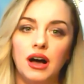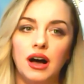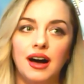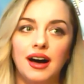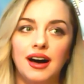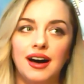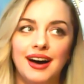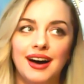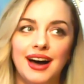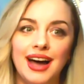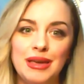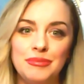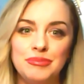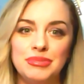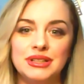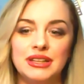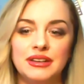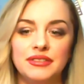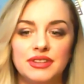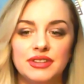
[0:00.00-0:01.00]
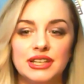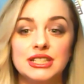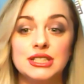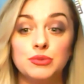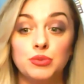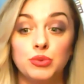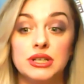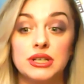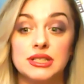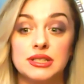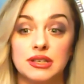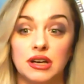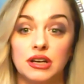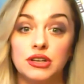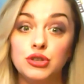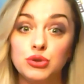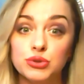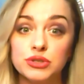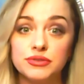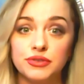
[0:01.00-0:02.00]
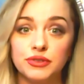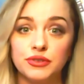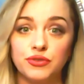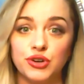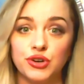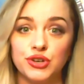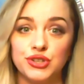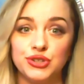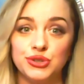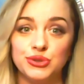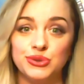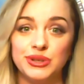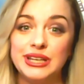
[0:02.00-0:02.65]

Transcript: Uh, I believe this was useful for you.